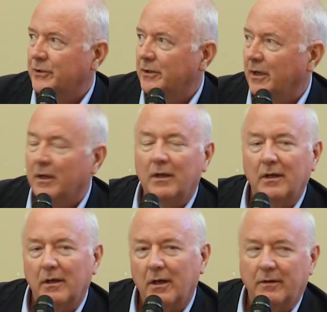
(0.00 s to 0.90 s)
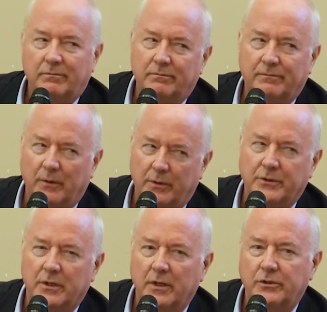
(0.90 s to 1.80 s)
And I'd
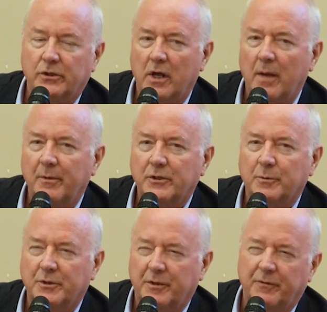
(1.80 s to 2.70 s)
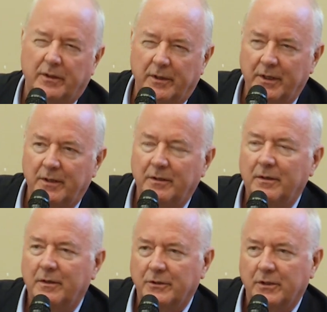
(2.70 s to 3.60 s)
focus on genomics specifically
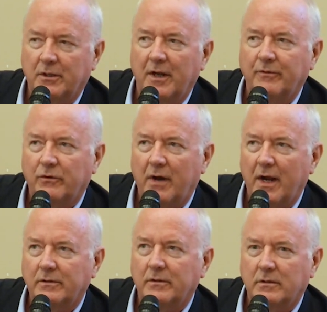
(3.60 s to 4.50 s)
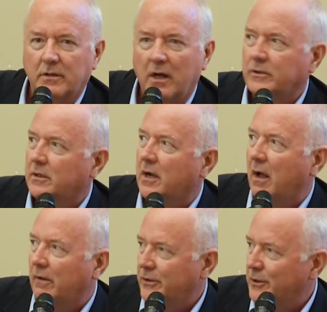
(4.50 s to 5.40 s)
because it kind of tracked to the
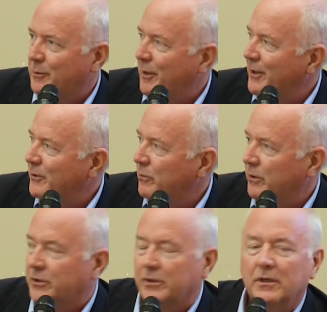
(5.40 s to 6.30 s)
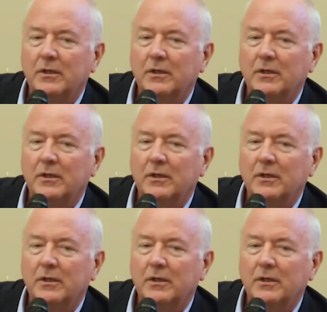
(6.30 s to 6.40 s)
toxicology space, which